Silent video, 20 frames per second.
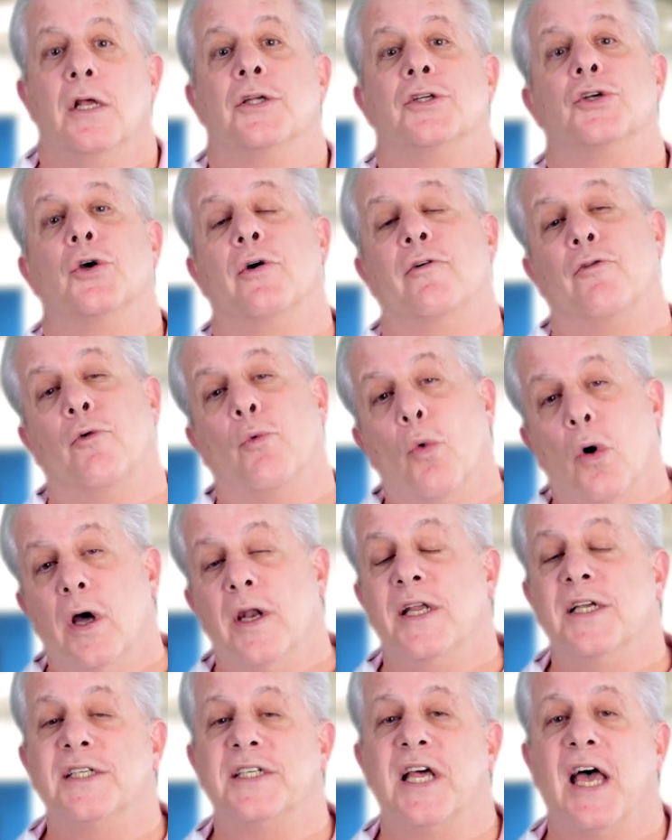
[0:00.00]
So if
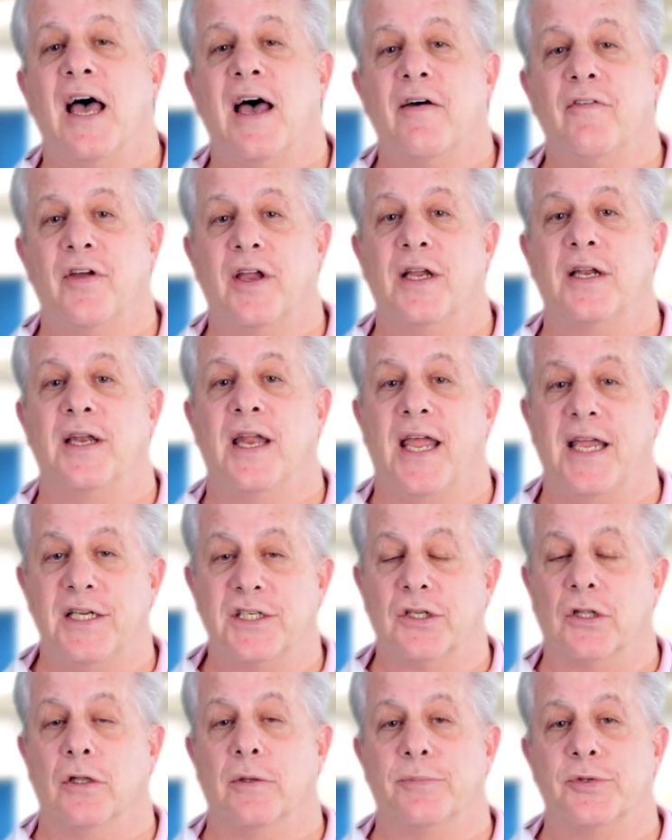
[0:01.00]
one is having
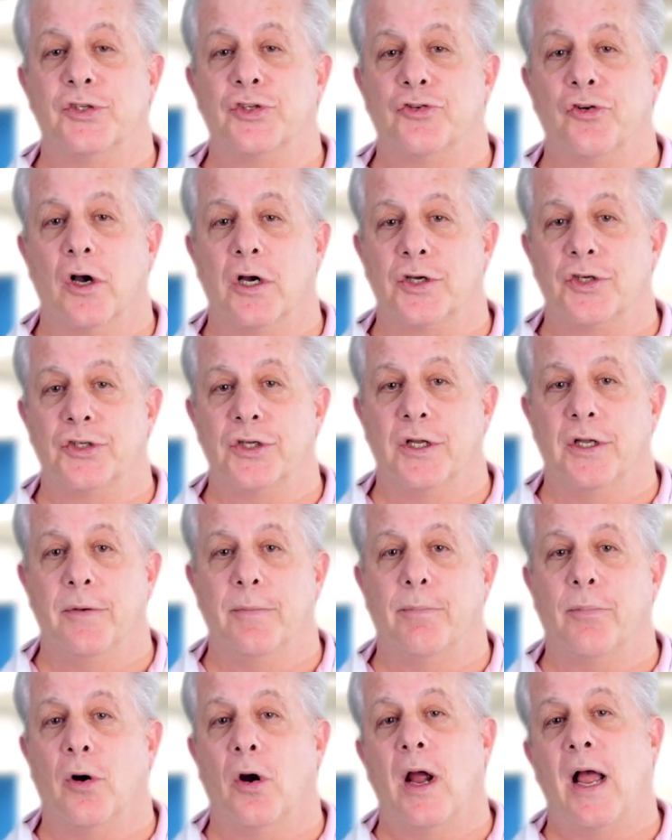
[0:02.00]
nasal
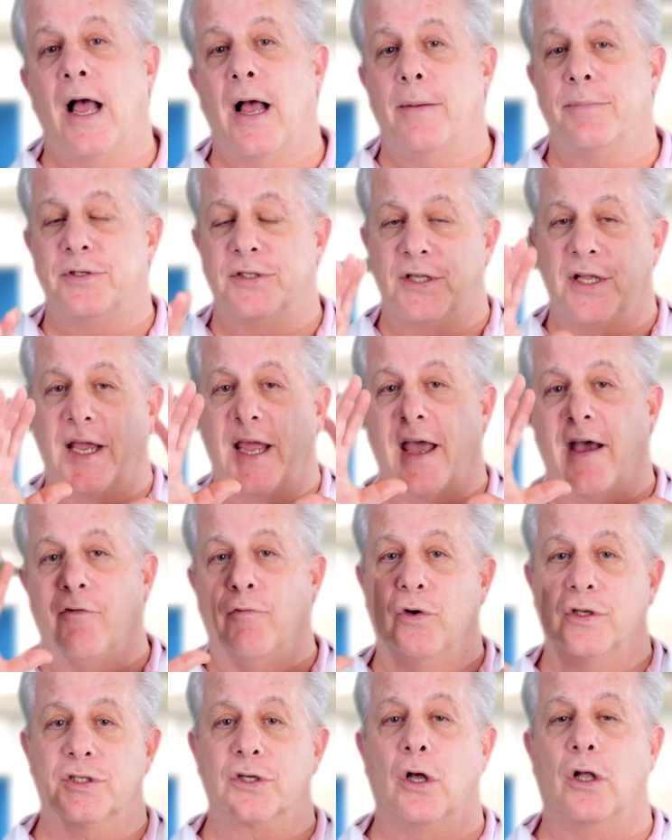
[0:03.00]
obstruction, perhaps they have
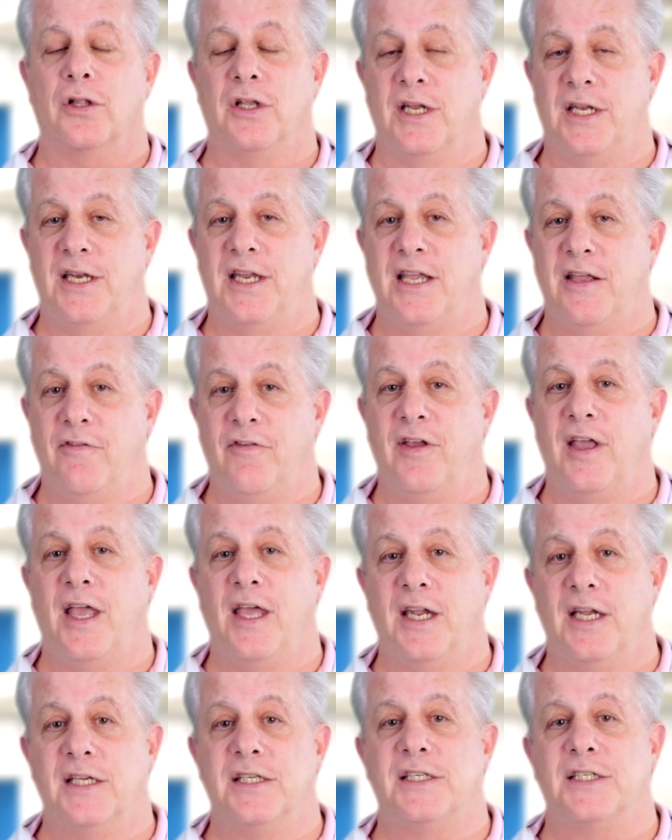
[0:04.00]
what's called a
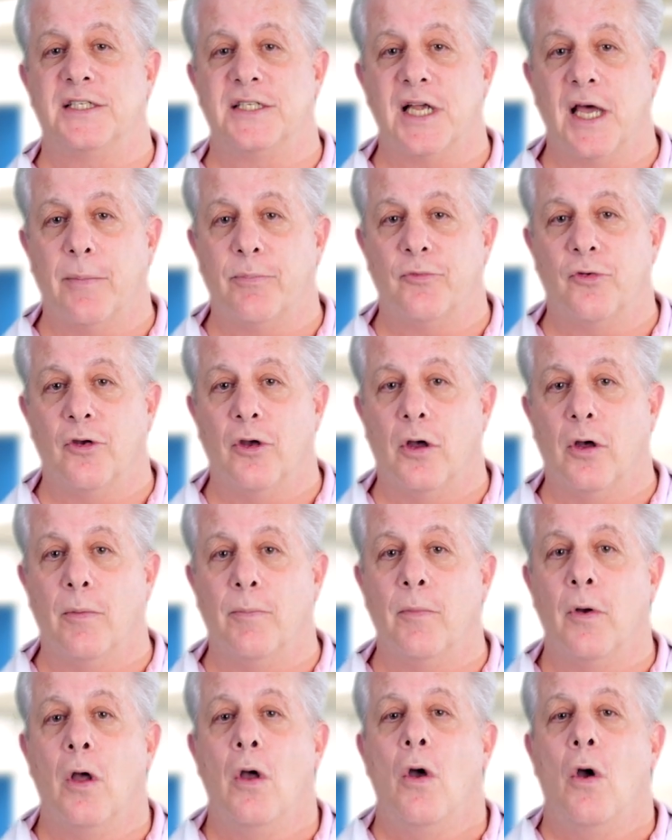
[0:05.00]
deviated
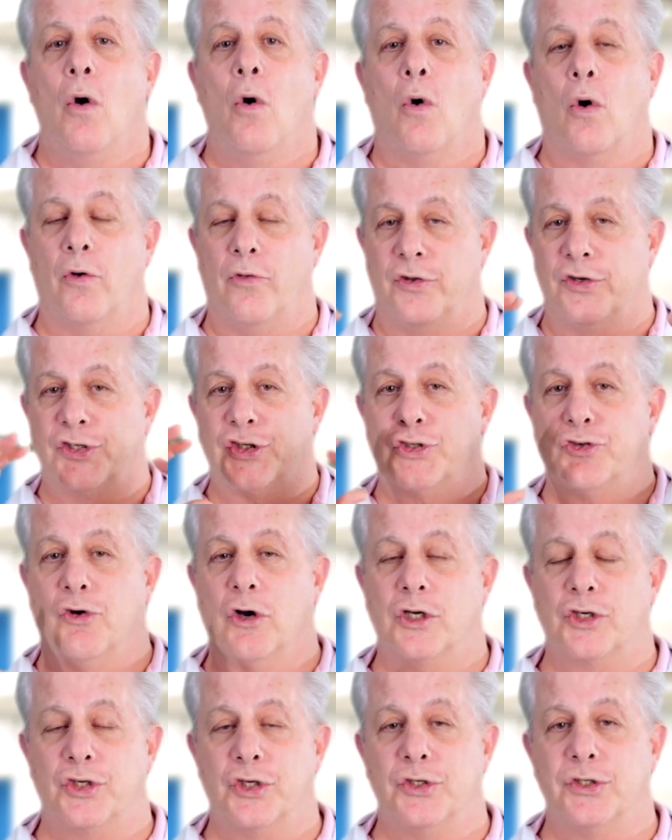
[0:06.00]
septum, or the
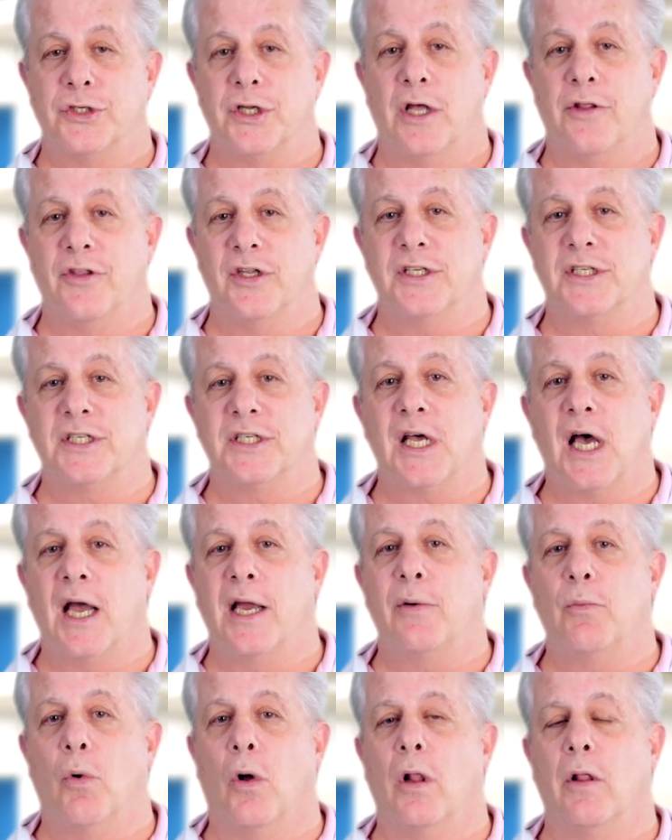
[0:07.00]
structures on the
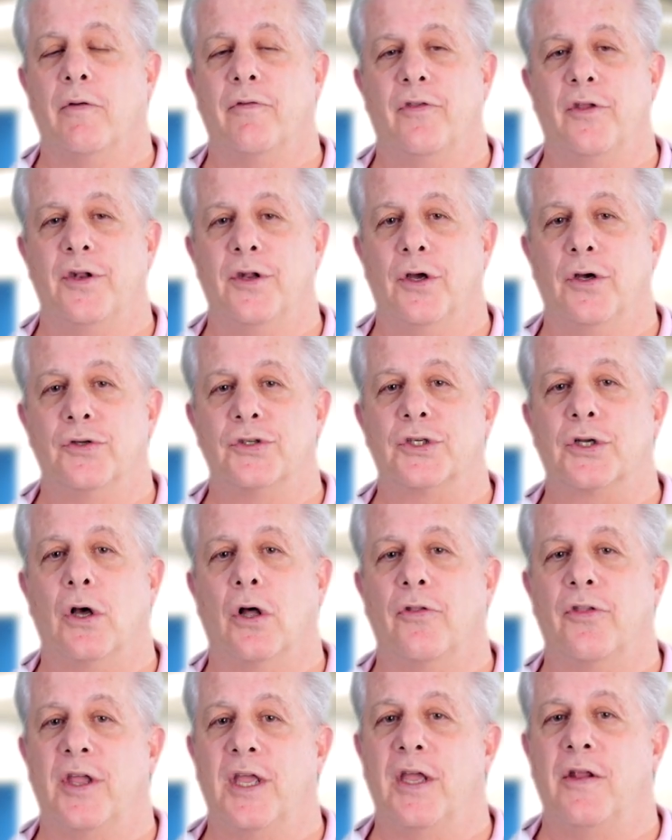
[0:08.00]
side wall of the nose
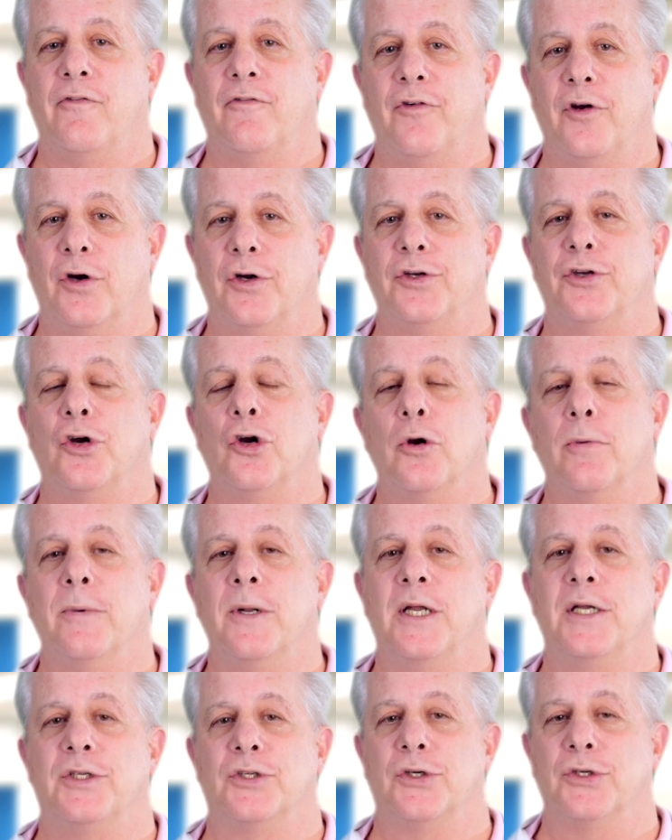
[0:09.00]
called the inferior
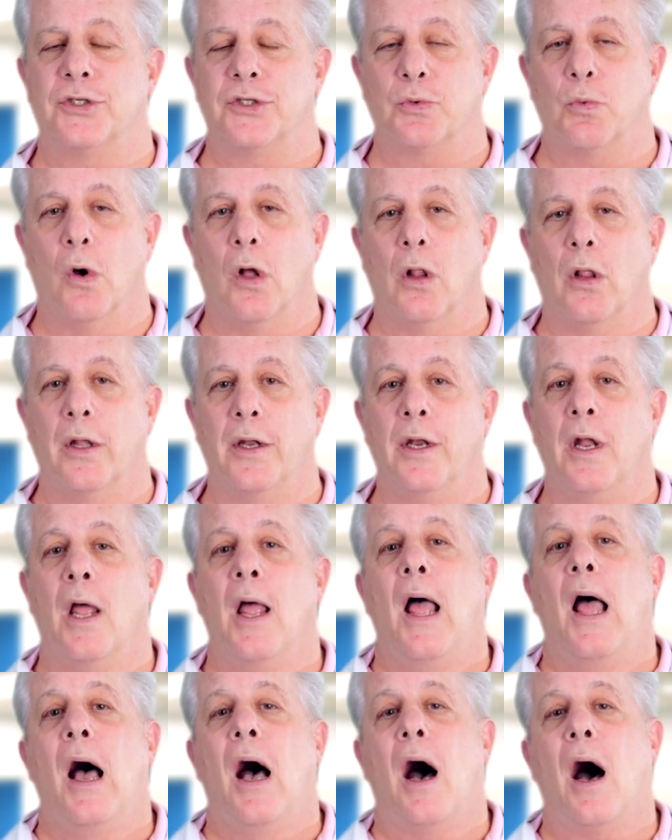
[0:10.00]
turbinates are swollen.
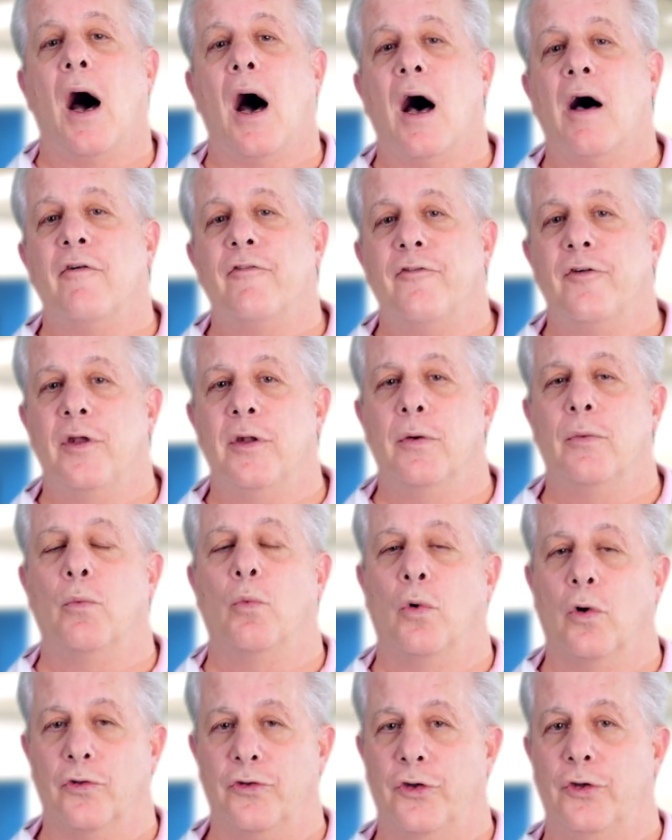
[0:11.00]
Often
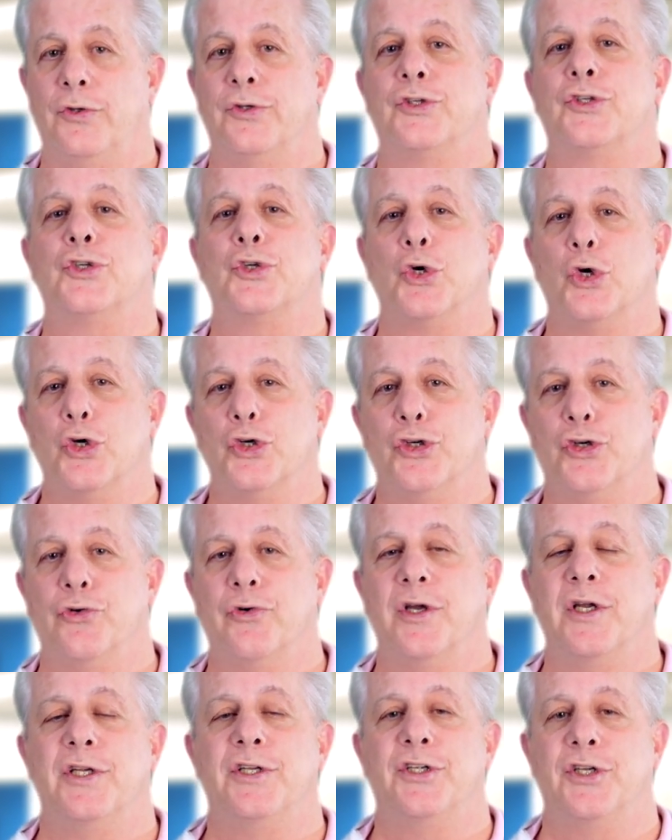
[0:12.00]
we'll do
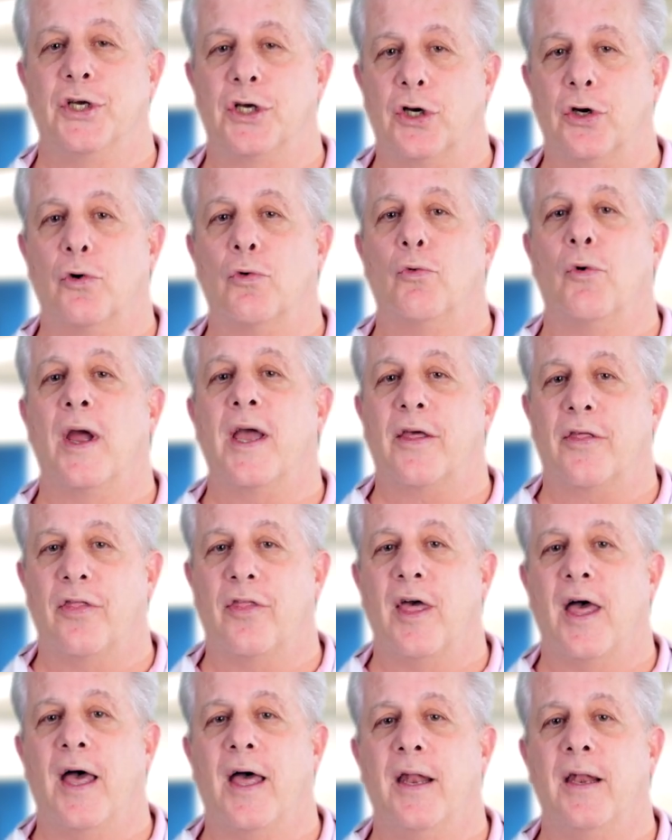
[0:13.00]
surgery to correct
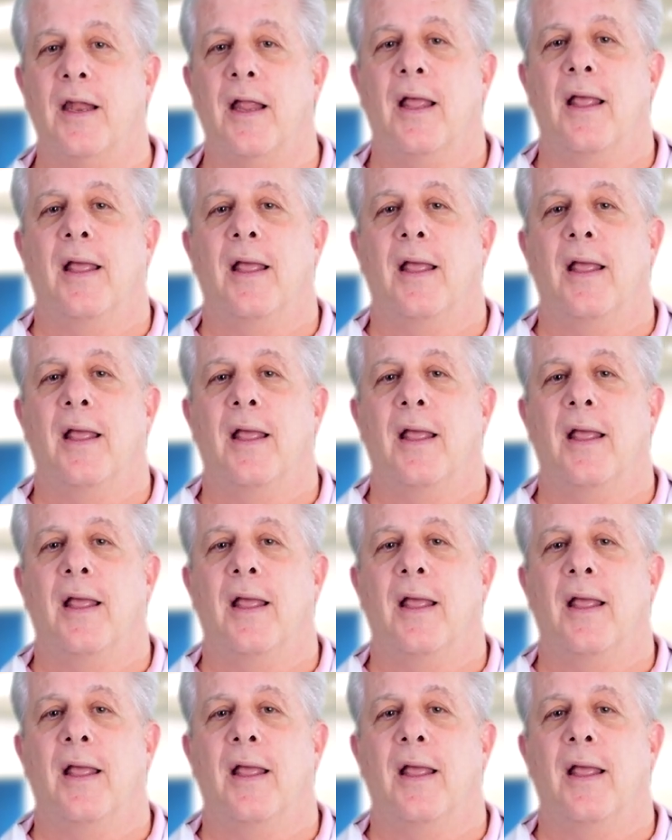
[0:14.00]
that.